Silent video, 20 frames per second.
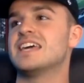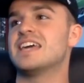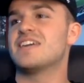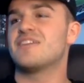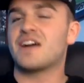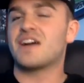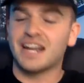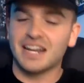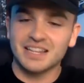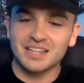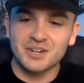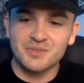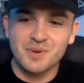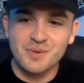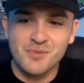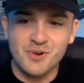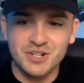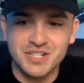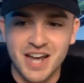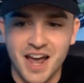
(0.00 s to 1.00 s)
If I get a little
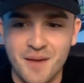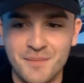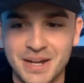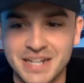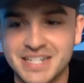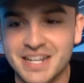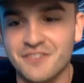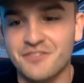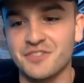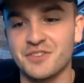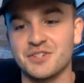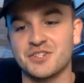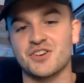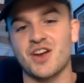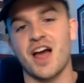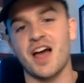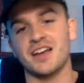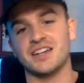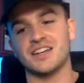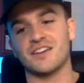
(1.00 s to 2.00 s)
bit more time, I definitely
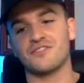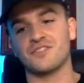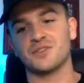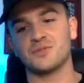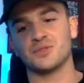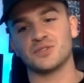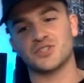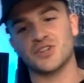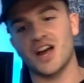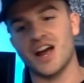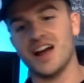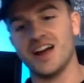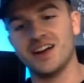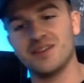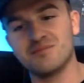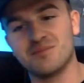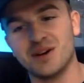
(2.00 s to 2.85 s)
try. I definitely will try.